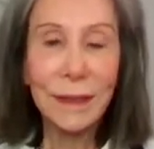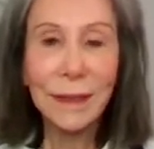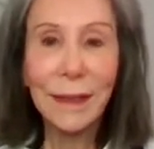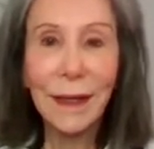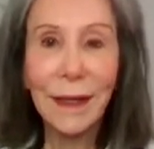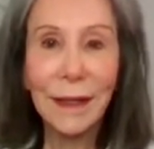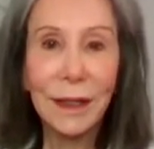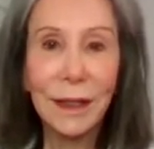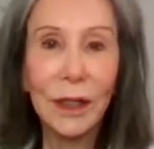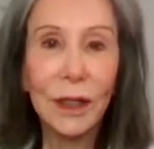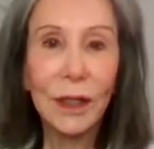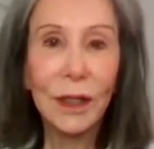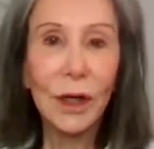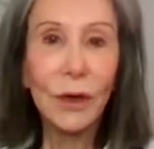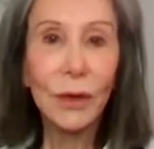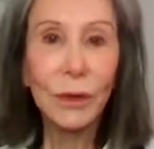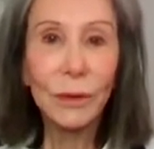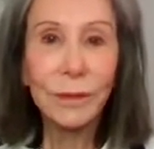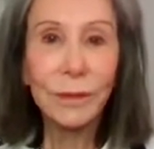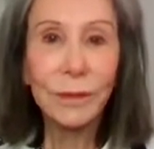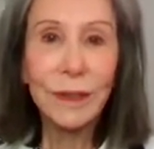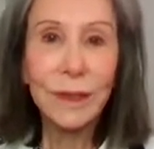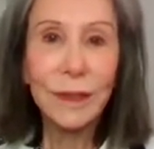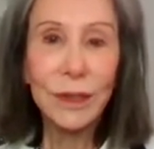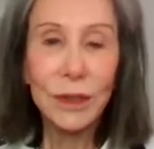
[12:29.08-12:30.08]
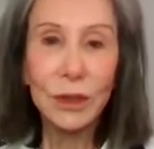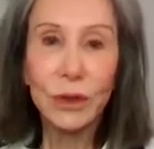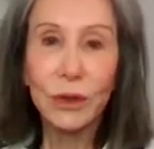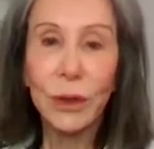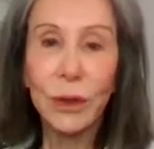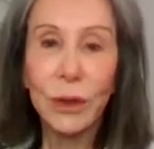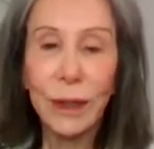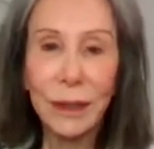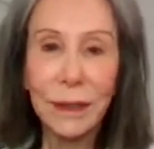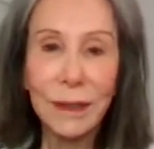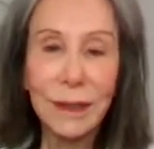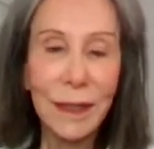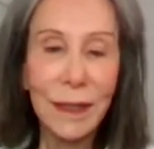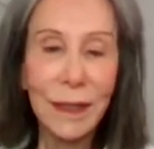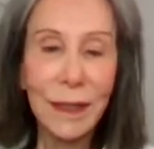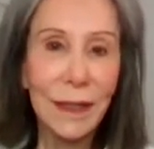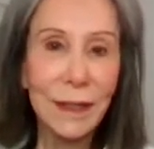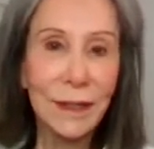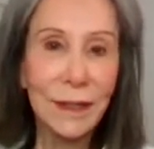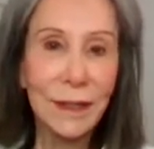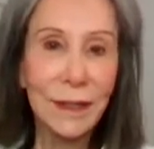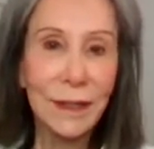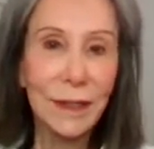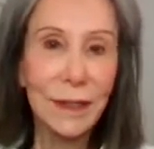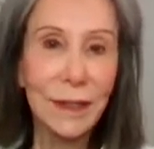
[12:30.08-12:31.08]
It's not COVID
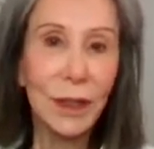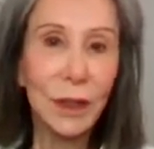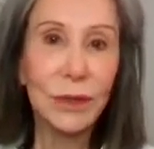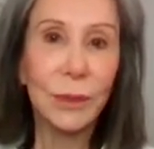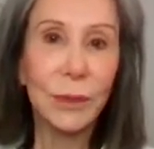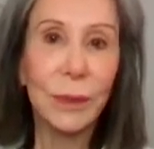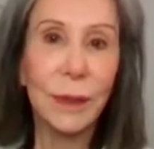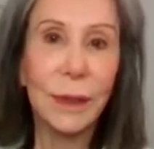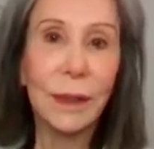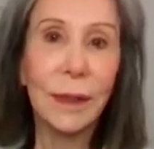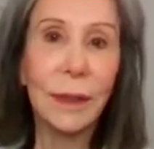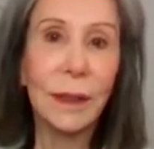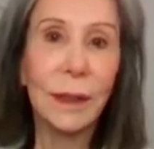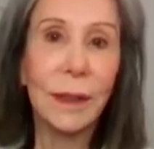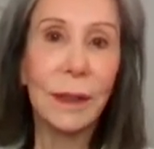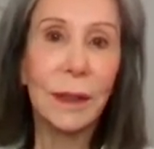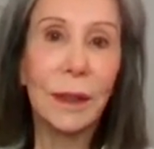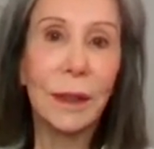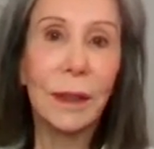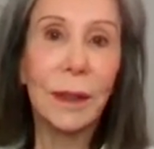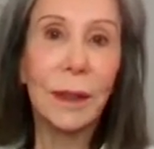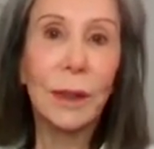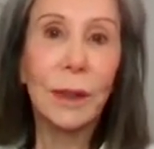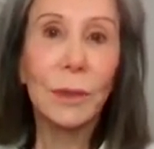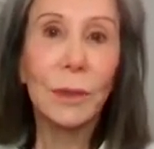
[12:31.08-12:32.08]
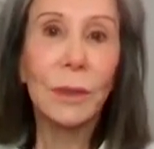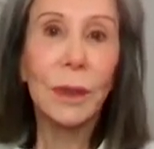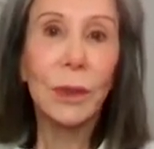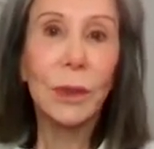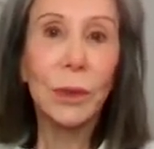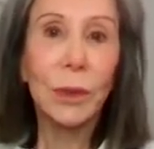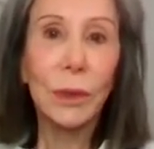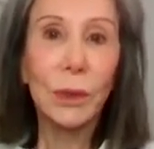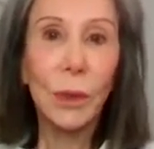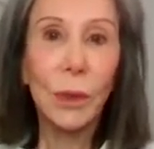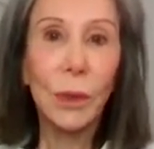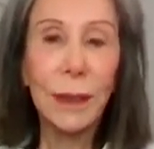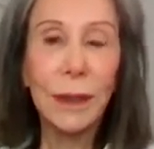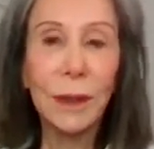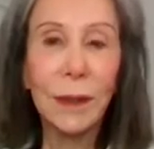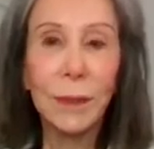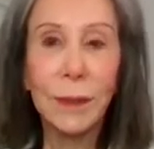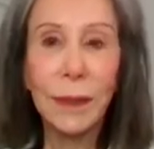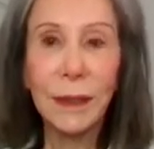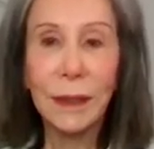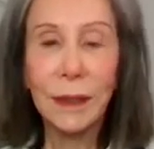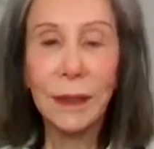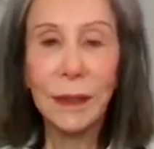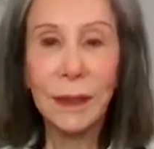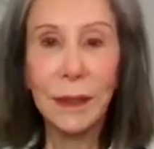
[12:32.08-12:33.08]
strict as it used to be, but we want to
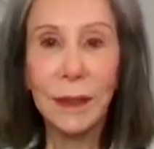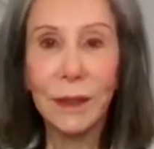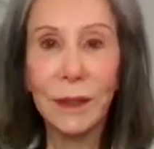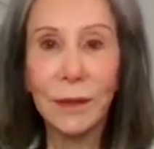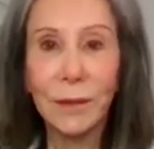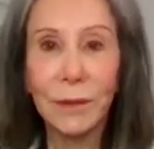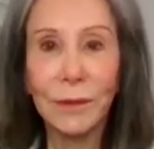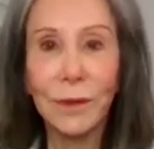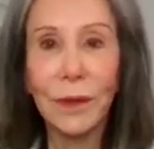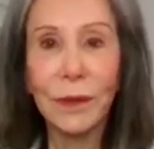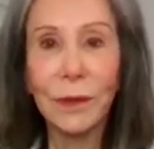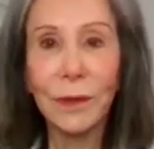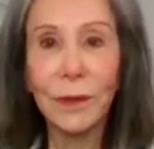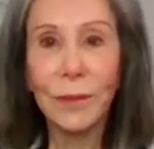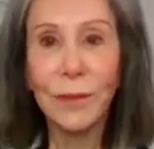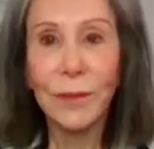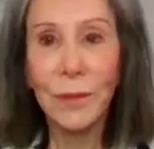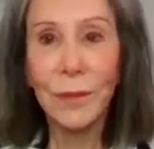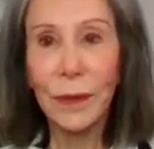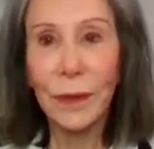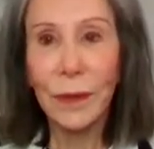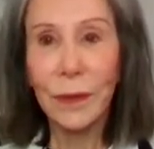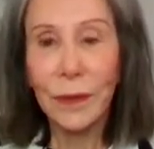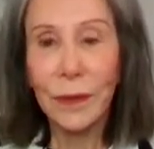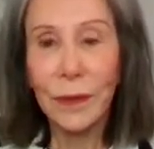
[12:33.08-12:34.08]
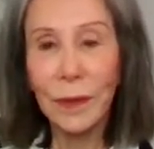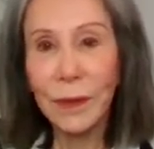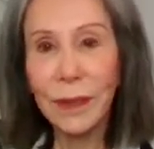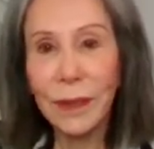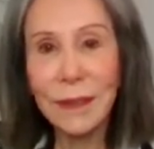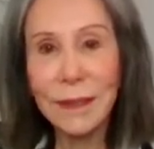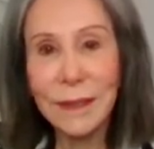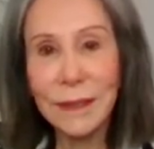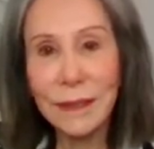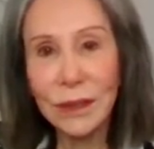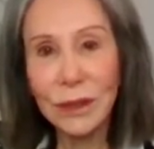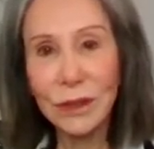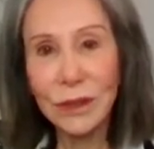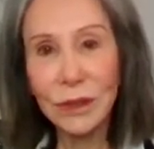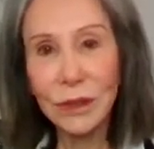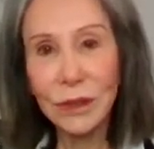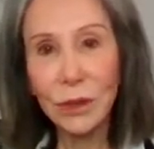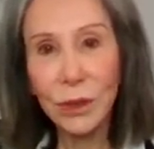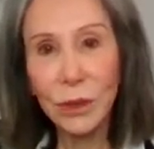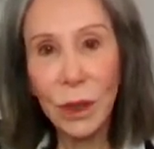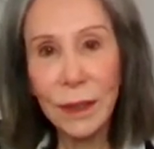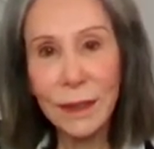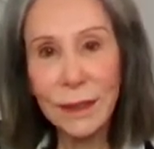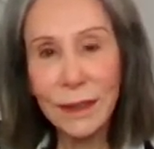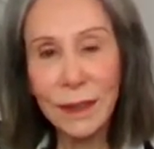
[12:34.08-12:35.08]
be careful because there's
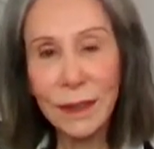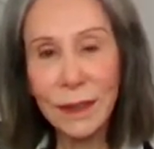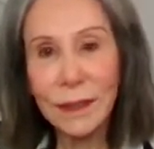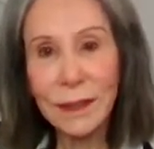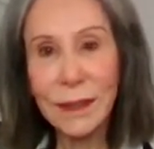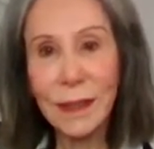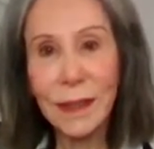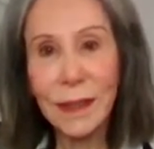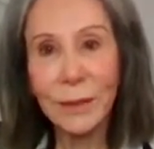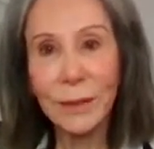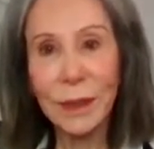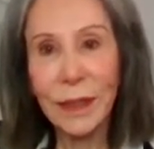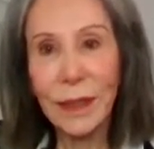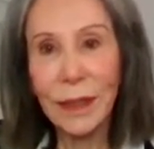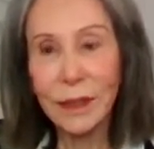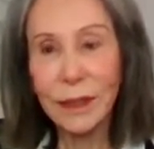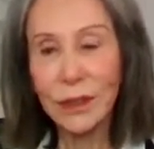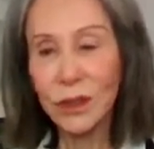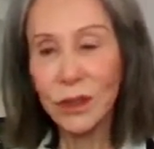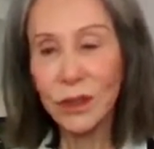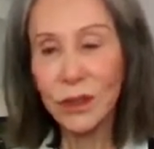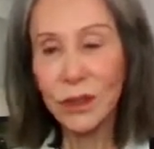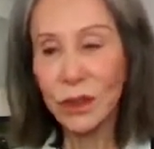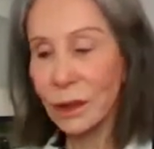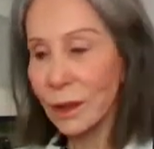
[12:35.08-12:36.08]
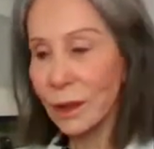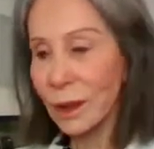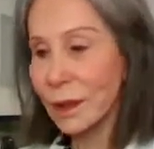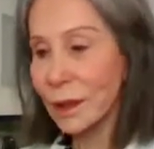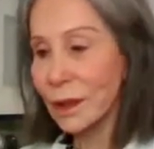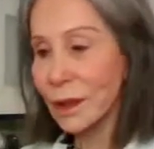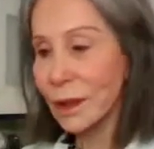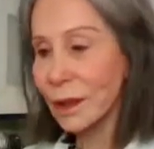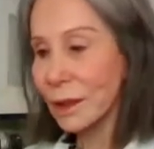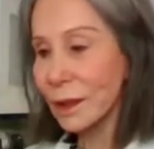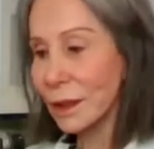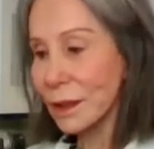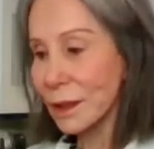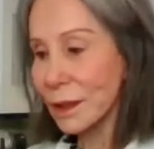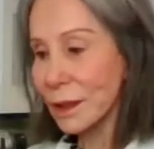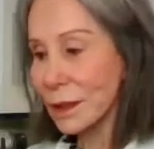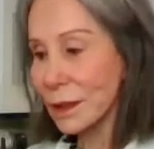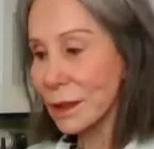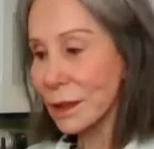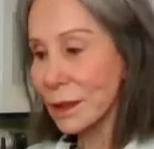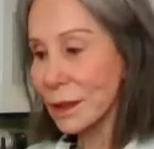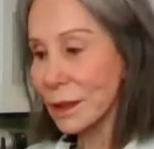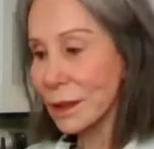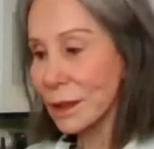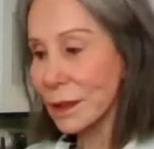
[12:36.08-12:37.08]
cross-contamination, cutting
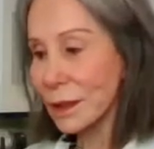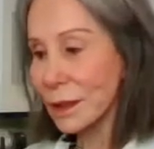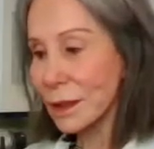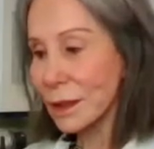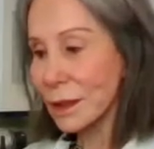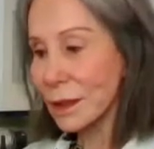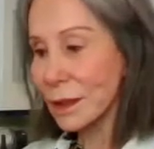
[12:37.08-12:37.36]
this.